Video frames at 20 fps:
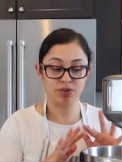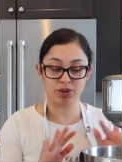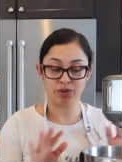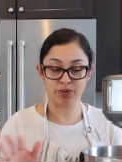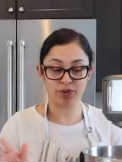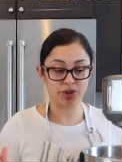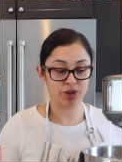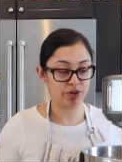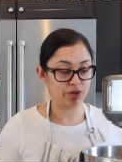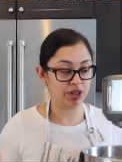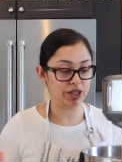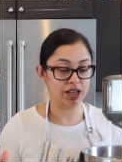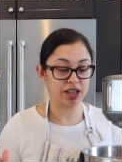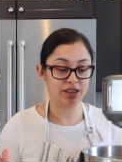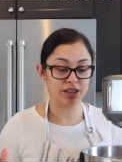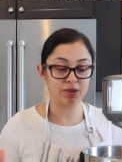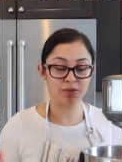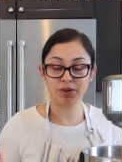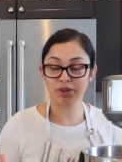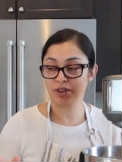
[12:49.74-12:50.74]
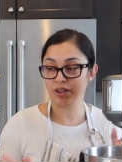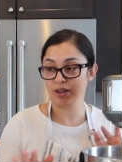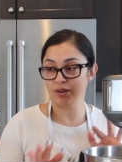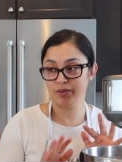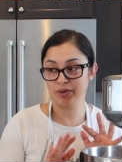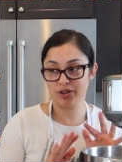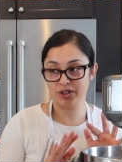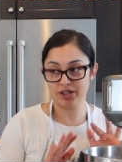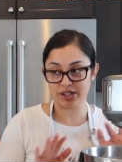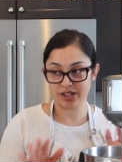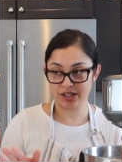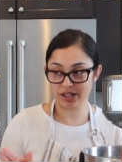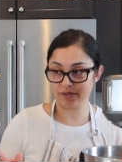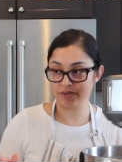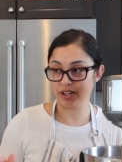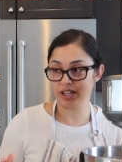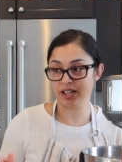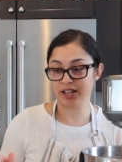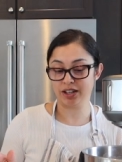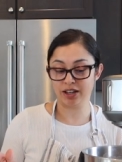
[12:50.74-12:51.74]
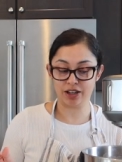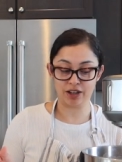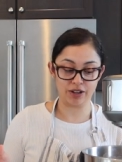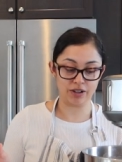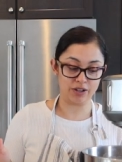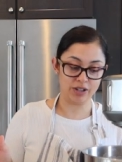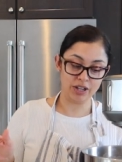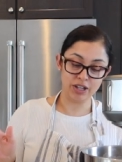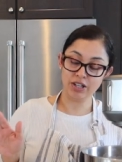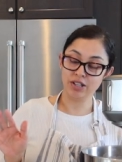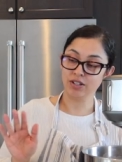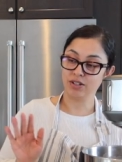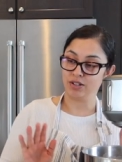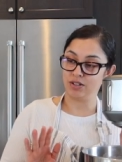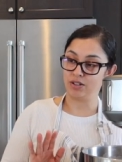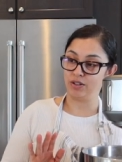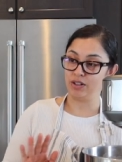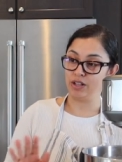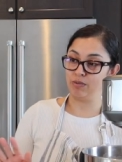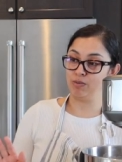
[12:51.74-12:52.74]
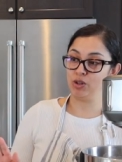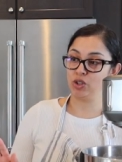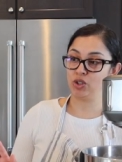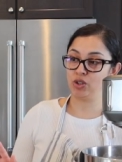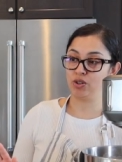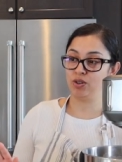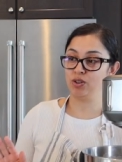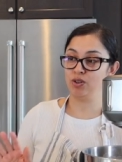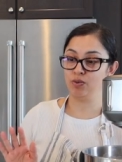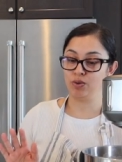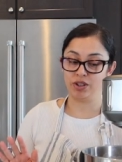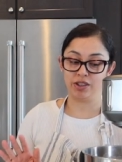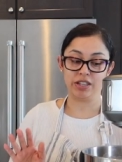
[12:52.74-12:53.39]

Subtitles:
We're doing nothing with it, we're just leaving it in here. So let me show you what